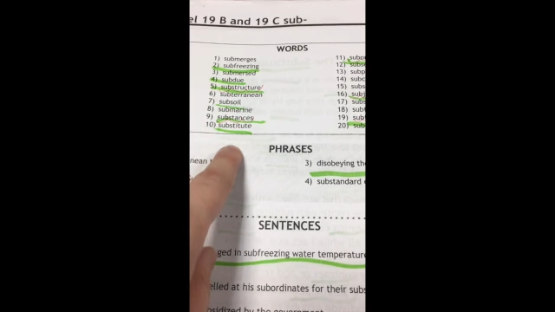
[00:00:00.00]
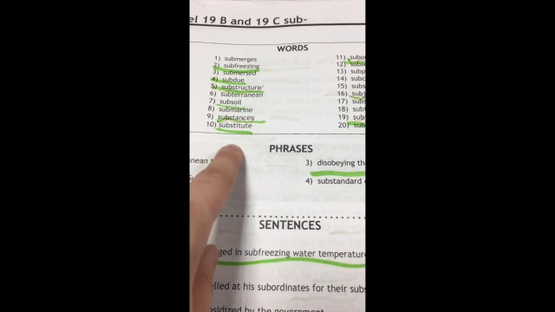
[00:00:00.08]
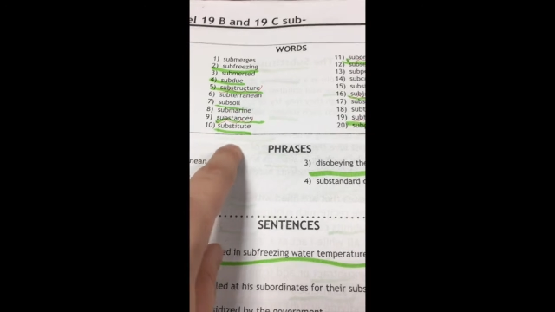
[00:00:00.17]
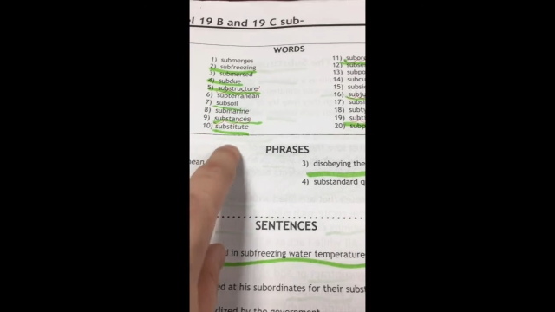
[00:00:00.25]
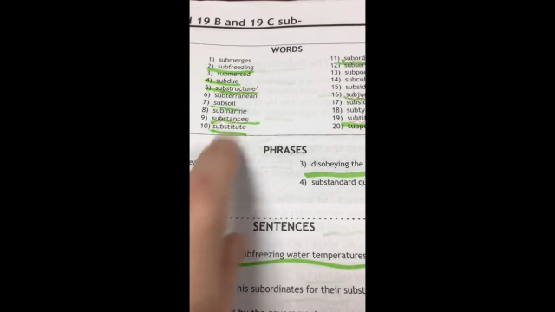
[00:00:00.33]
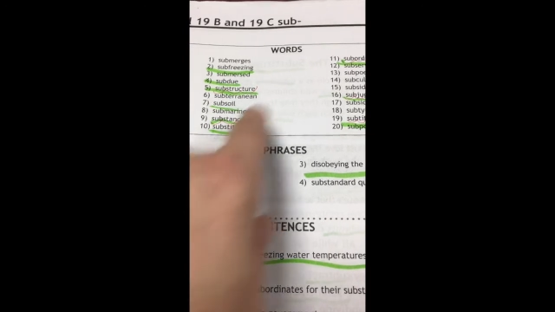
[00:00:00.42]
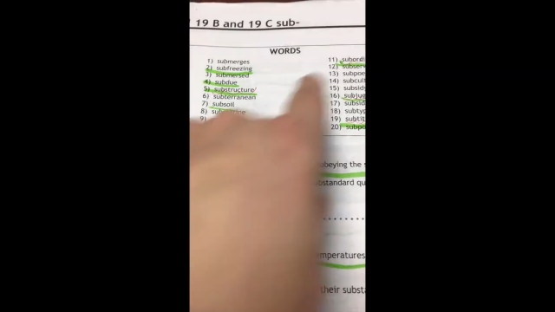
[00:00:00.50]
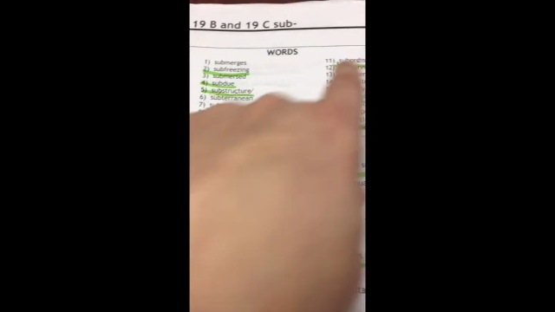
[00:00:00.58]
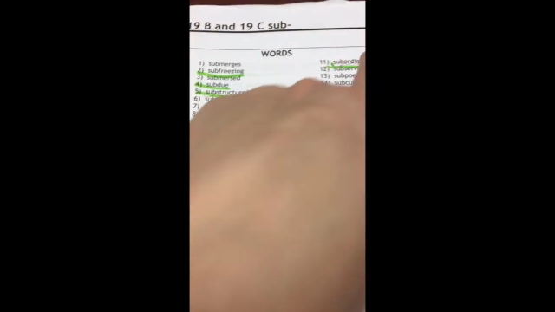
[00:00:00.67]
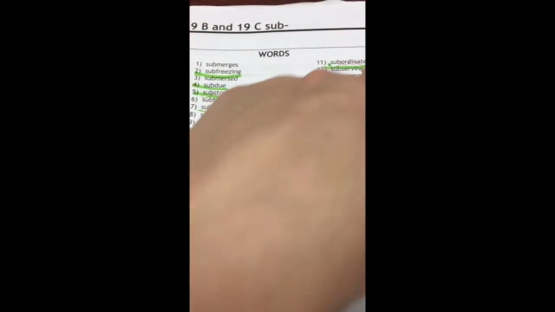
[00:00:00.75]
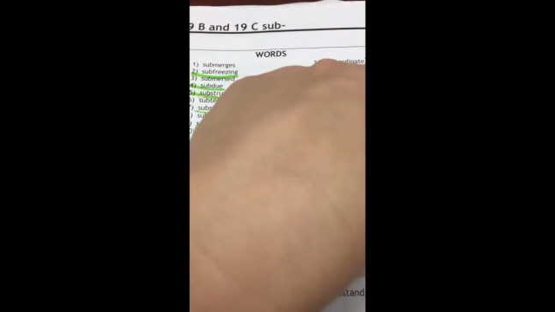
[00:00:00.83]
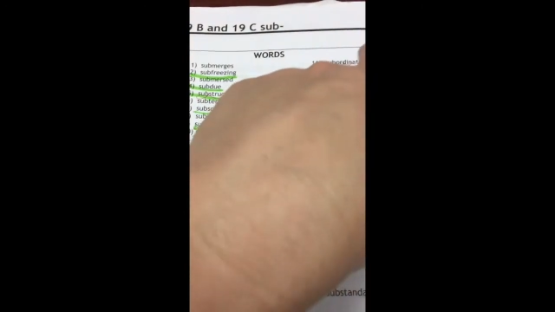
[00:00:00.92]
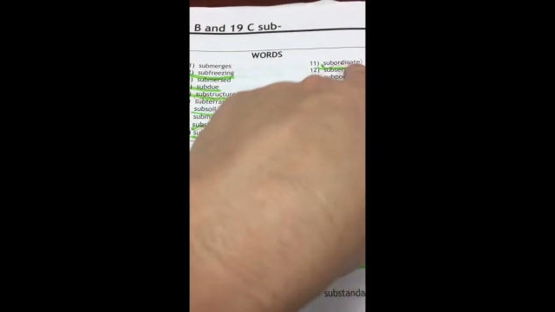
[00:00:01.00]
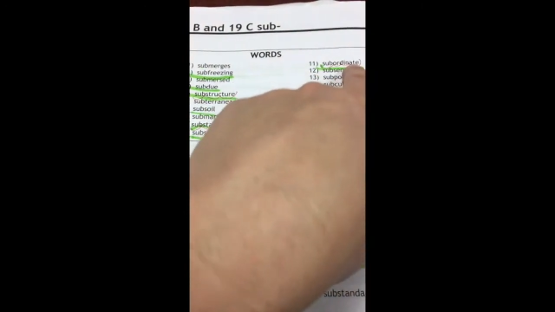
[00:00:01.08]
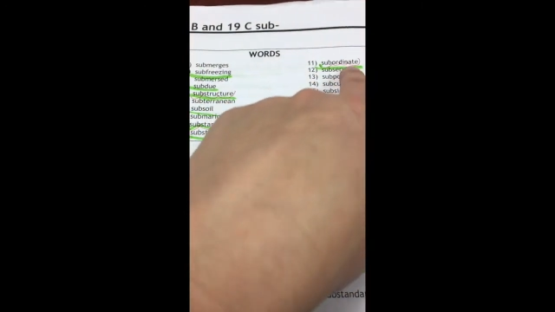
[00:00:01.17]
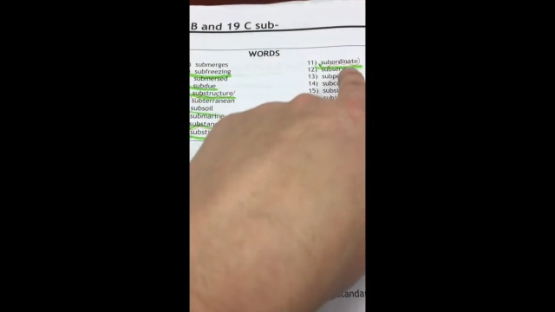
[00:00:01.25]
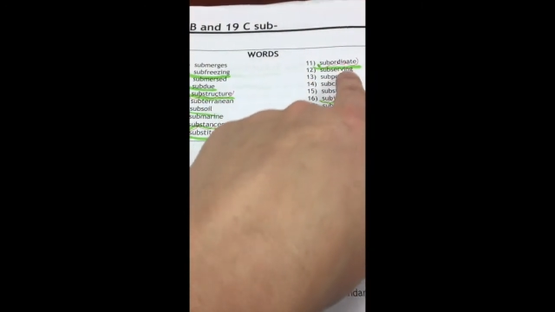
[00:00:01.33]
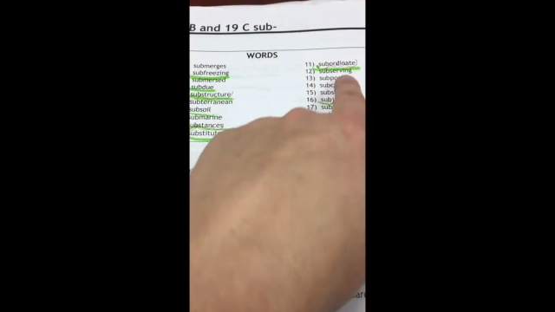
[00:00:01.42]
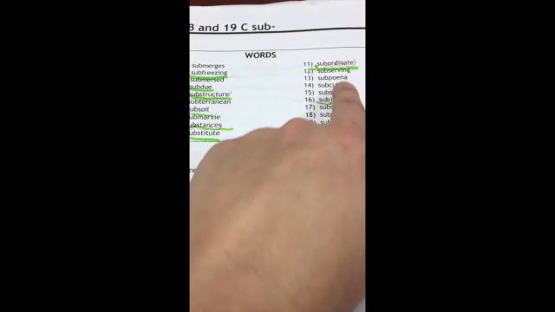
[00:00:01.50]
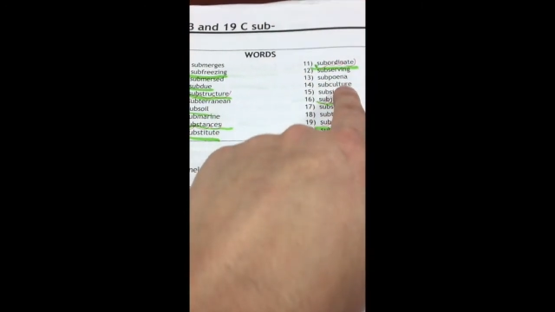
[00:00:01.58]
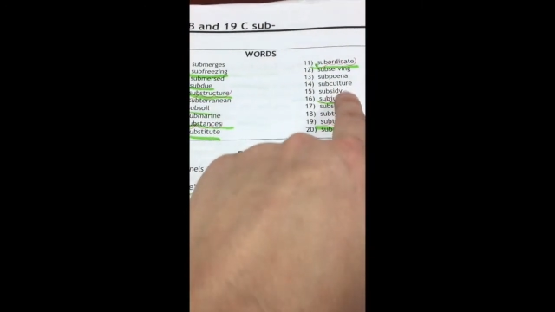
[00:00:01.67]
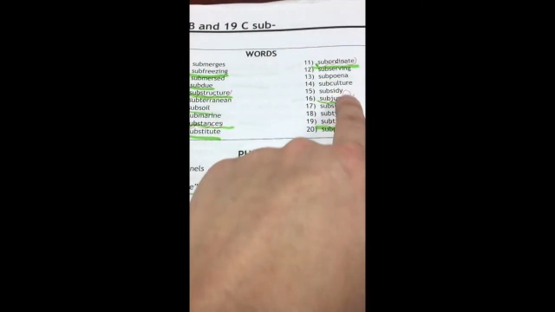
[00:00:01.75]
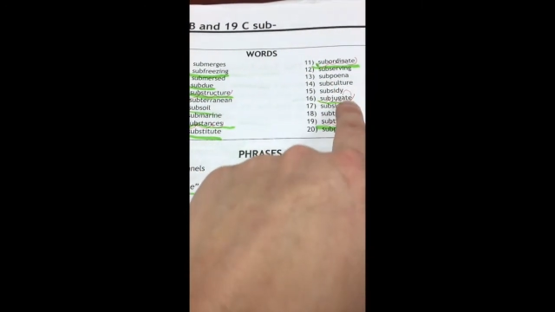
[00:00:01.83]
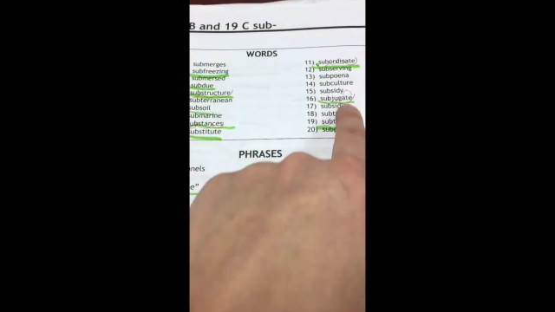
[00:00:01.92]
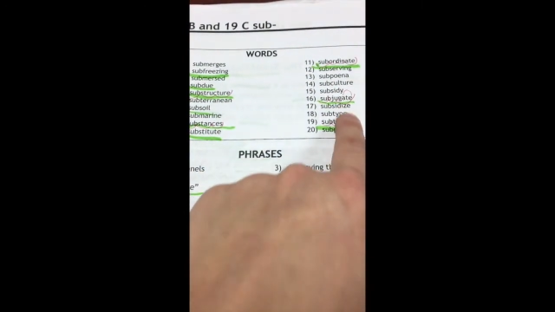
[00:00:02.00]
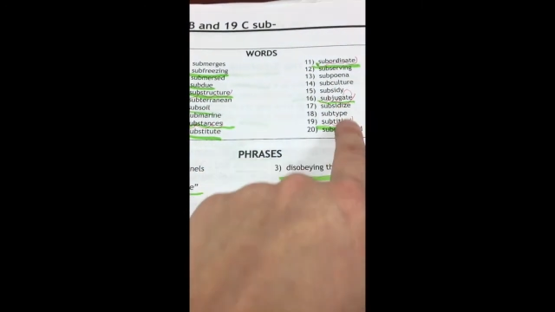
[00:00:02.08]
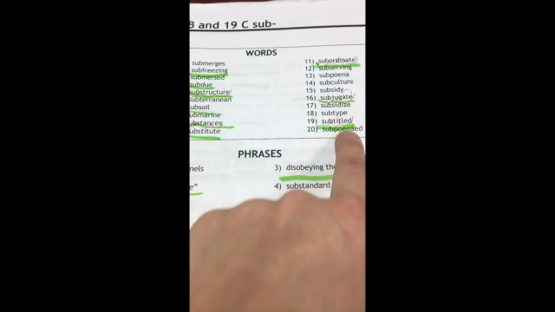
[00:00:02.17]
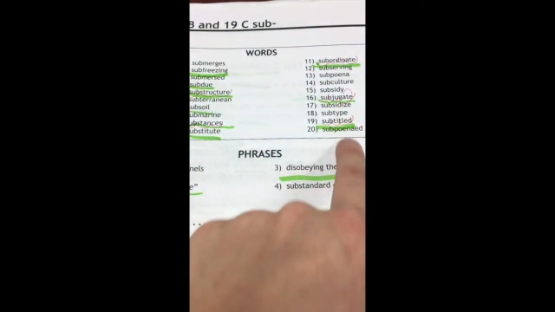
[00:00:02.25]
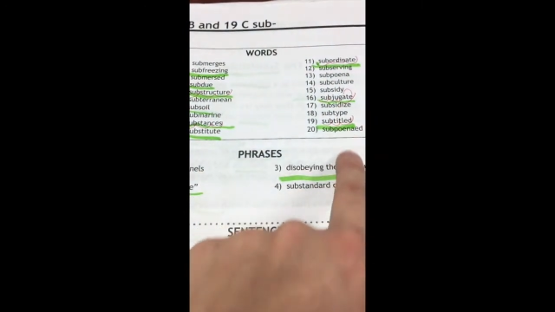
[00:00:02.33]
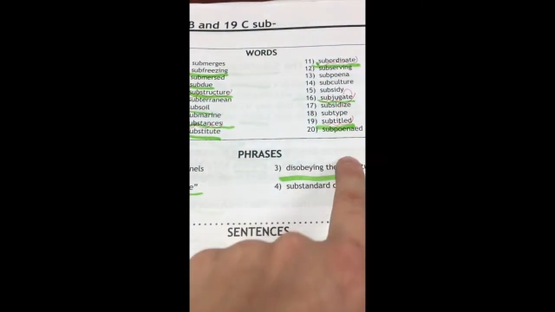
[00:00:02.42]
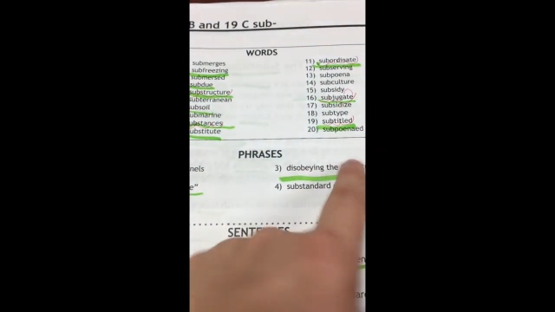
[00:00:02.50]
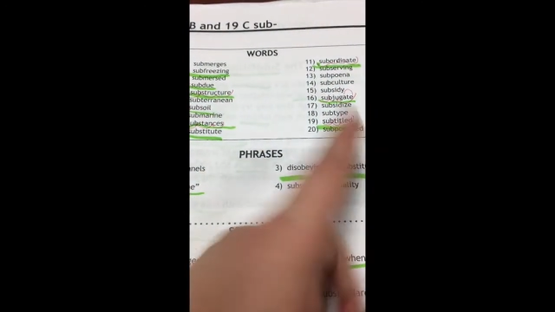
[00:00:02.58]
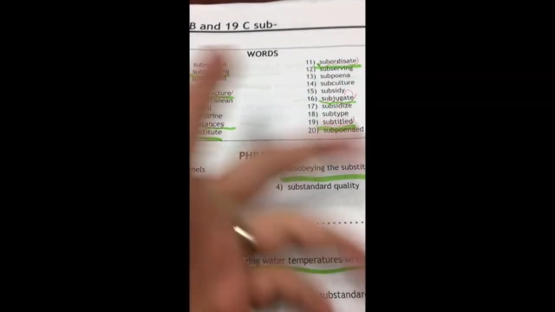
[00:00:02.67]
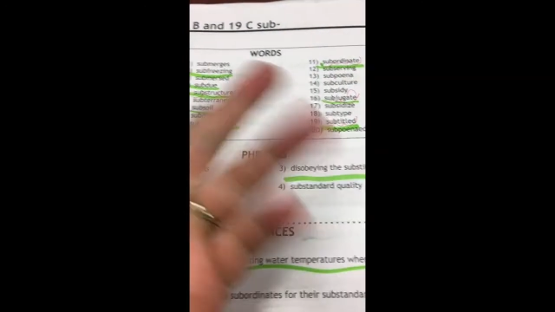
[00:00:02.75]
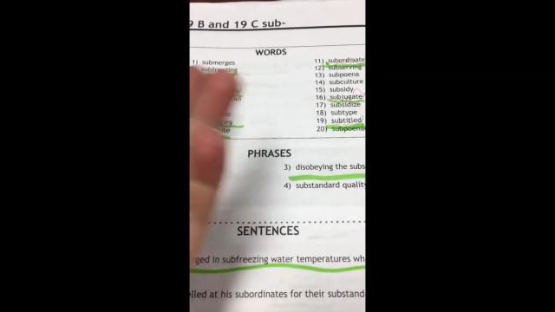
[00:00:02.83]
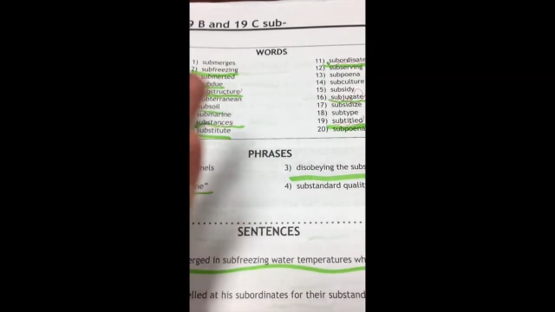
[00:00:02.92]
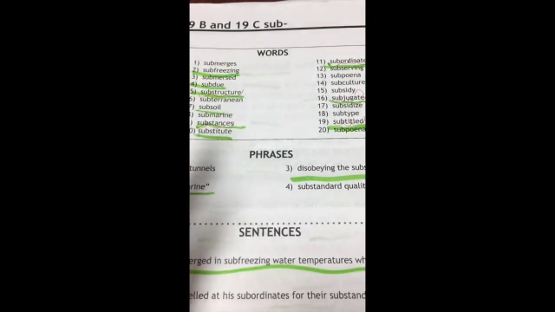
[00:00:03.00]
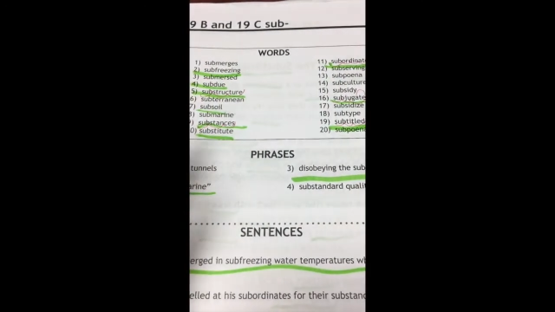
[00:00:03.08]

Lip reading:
Nobody's mouth can be seen.